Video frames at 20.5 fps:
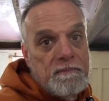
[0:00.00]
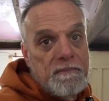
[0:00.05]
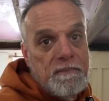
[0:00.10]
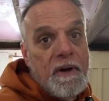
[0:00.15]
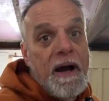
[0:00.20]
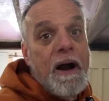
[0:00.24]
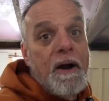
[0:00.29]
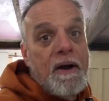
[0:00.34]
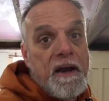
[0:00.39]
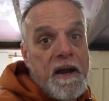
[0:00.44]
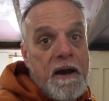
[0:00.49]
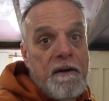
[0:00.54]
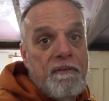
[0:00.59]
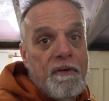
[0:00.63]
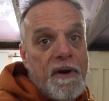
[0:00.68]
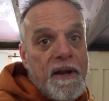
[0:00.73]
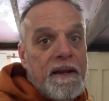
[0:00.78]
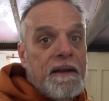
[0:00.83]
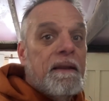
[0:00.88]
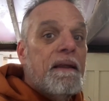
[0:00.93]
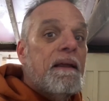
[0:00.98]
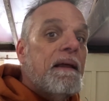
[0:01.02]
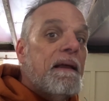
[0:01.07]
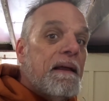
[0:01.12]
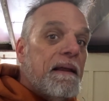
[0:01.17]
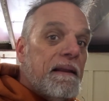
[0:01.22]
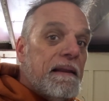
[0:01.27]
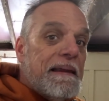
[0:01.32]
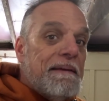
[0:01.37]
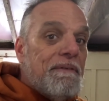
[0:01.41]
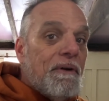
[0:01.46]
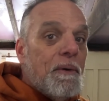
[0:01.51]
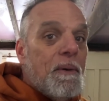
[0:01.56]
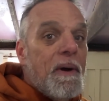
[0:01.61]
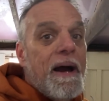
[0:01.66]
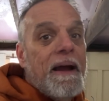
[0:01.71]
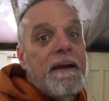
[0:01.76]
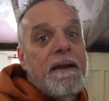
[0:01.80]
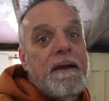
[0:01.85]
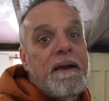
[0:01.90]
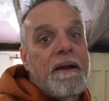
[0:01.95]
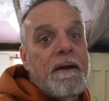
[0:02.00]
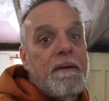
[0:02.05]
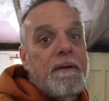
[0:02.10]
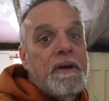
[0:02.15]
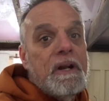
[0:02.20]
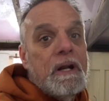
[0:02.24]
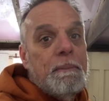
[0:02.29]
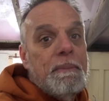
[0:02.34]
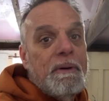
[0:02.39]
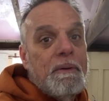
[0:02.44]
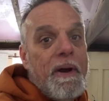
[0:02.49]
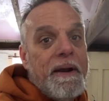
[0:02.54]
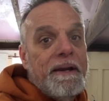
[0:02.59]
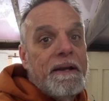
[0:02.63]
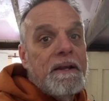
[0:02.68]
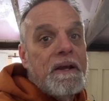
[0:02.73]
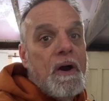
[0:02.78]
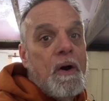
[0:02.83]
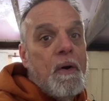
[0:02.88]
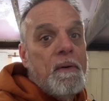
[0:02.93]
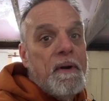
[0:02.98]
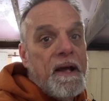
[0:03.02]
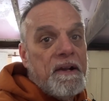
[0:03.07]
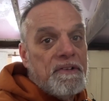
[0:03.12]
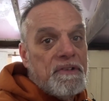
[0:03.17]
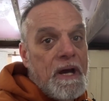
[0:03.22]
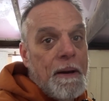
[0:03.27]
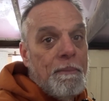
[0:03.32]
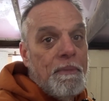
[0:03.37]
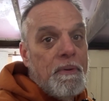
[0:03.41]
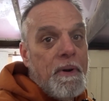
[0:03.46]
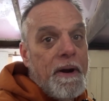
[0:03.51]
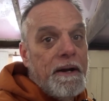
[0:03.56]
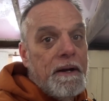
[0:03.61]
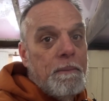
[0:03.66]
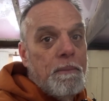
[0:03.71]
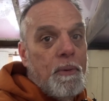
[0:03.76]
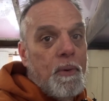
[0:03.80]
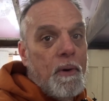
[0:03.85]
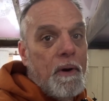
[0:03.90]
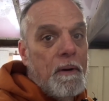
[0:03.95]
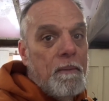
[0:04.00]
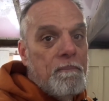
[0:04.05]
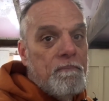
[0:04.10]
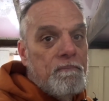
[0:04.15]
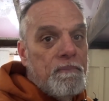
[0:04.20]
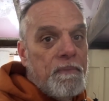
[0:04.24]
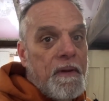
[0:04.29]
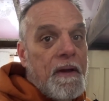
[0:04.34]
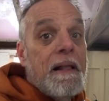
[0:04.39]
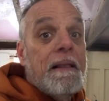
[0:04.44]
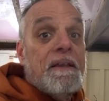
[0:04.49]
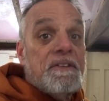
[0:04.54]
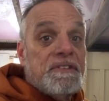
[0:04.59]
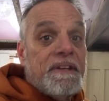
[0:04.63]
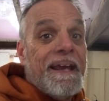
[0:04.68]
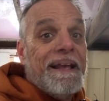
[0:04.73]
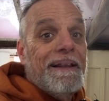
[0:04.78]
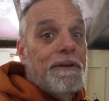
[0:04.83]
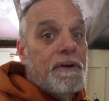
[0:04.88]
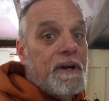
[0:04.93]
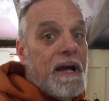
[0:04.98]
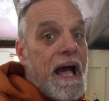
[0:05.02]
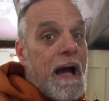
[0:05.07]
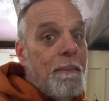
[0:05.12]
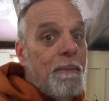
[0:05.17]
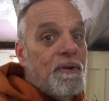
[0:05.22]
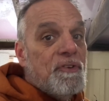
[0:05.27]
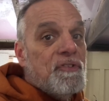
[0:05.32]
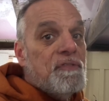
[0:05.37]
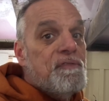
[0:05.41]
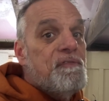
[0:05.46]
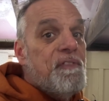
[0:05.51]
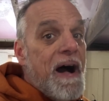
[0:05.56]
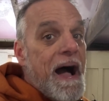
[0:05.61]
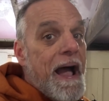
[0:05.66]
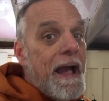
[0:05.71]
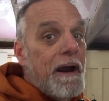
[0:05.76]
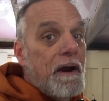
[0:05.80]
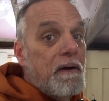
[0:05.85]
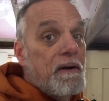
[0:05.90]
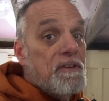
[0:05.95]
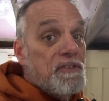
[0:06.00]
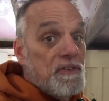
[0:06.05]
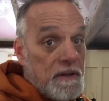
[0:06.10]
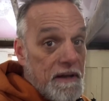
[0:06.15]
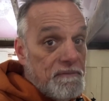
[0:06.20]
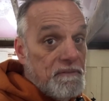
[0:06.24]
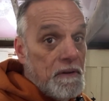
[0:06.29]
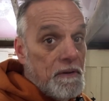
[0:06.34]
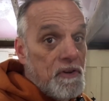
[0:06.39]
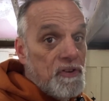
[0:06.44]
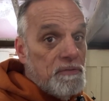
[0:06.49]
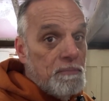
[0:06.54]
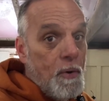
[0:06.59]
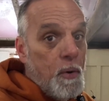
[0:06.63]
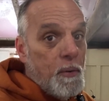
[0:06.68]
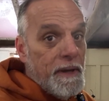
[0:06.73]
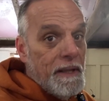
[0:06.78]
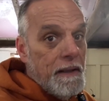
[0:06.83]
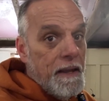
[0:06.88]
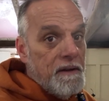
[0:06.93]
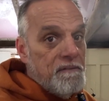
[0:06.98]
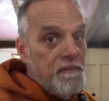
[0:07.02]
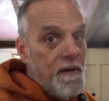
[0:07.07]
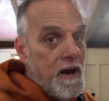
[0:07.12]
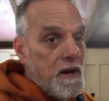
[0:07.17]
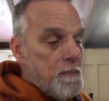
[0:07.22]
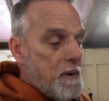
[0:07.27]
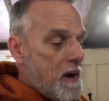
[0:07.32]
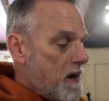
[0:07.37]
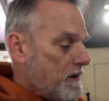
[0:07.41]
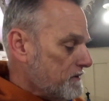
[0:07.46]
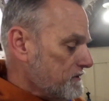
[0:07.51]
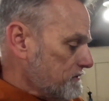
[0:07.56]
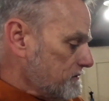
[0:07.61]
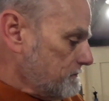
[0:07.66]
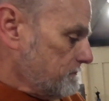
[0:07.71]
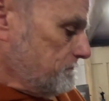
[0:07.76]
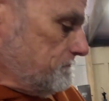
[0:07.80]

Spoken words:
I'll cover it, leave it right here. It'll be ready to go next time we're ready to boil. Let's take a look at how much fire is left in the Smoky Lake firebox.